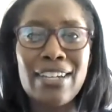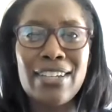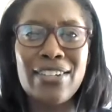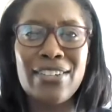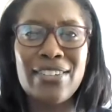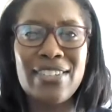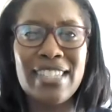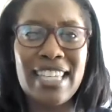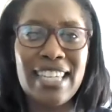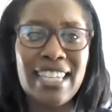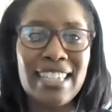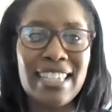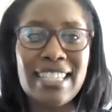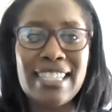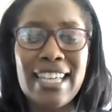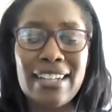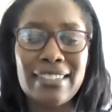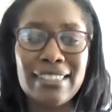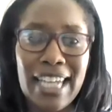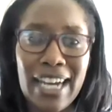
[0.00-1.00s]
You're sending
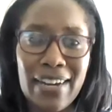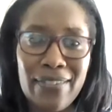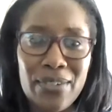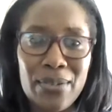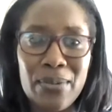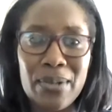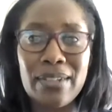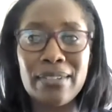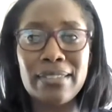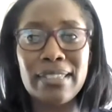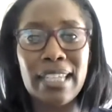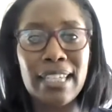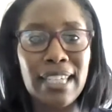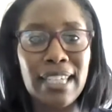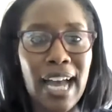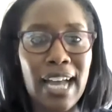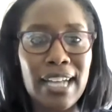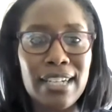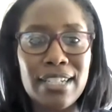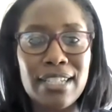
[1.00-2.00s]
this out to everyone? I was like,
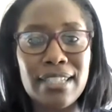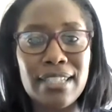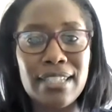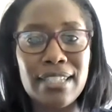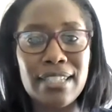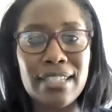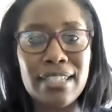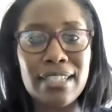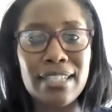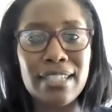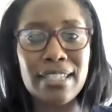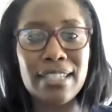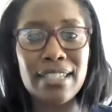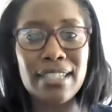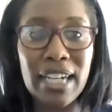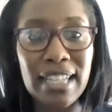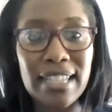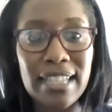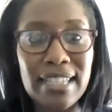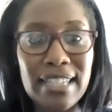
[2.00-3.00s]
yeah, I just
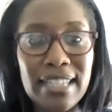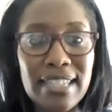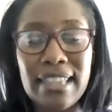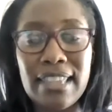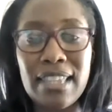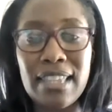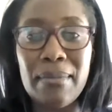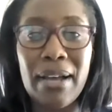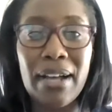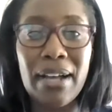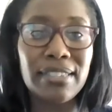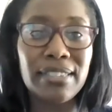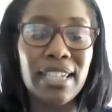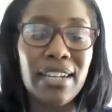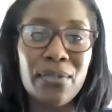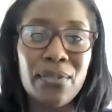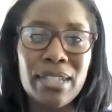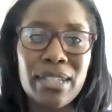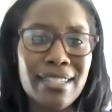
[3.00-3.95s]
printed and sent them out to everyone.